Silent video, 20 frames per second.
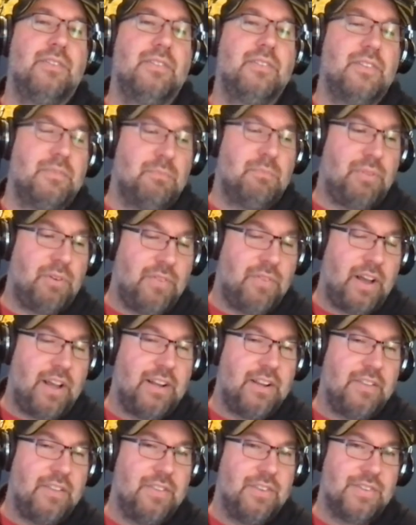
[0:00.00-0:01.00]

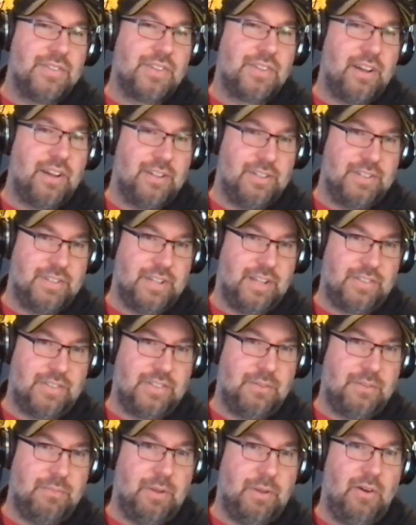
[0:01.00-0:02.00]
provided this context
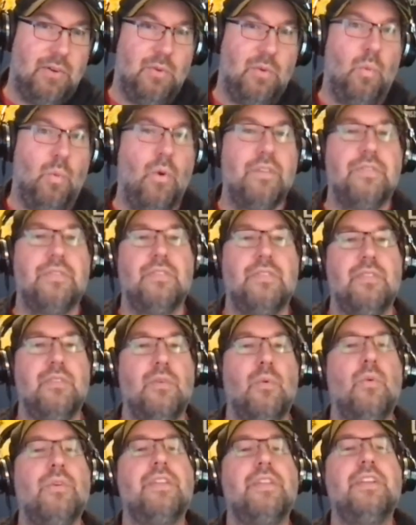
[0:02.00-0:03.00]
about what
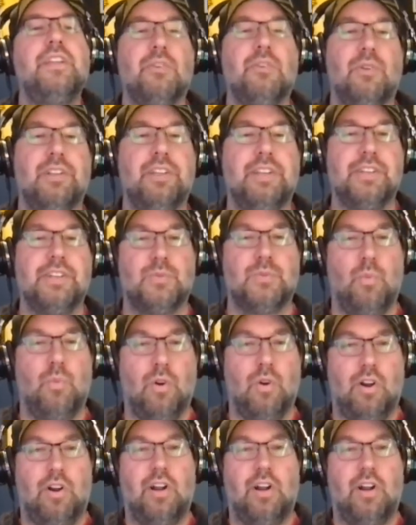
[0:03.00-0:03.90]
what the Negro Leagues were,